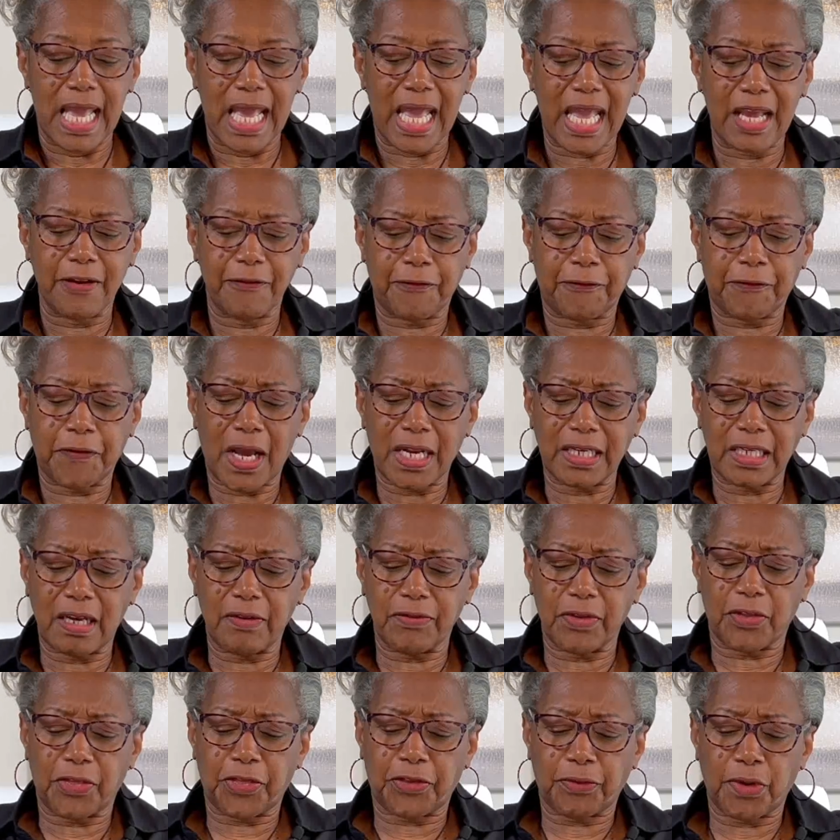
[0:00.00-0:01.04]
In front of
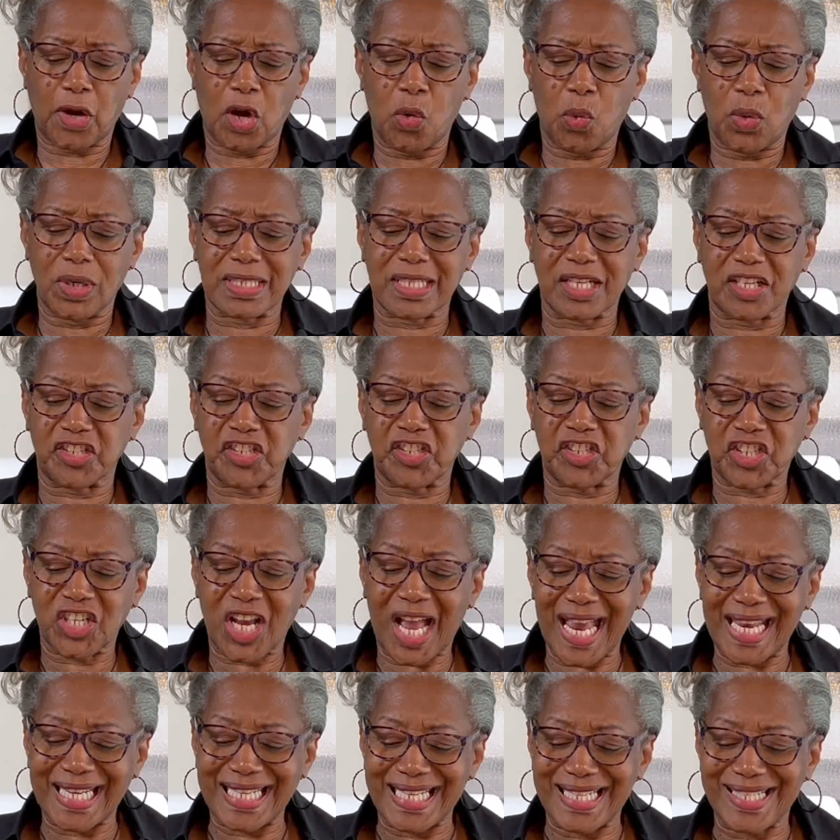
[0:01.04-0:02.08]
the throne was a
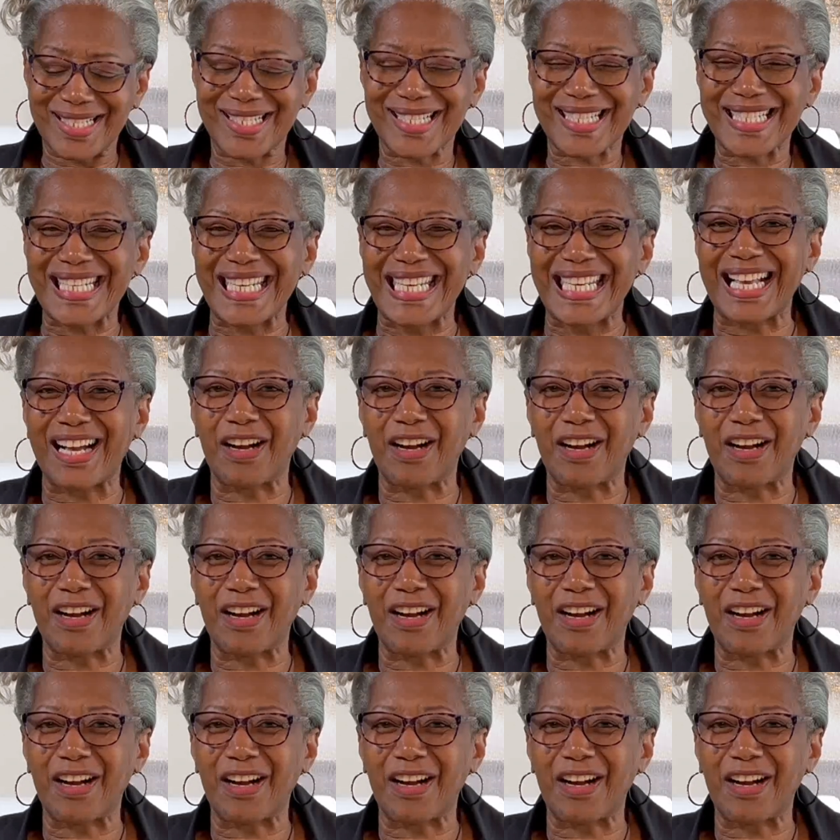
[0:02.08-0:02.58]
shiny sea